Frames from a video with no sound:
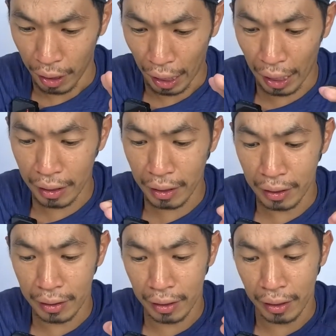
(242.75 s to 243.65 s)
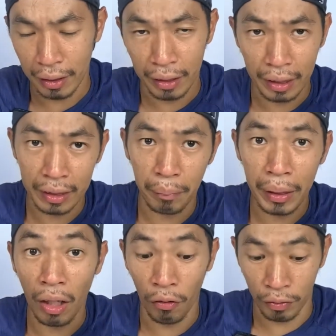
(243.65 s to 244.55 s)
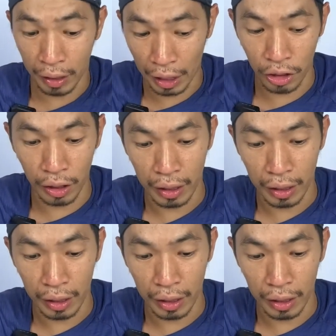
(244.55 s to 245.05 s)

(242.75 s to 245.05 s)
And it's a bit of texture.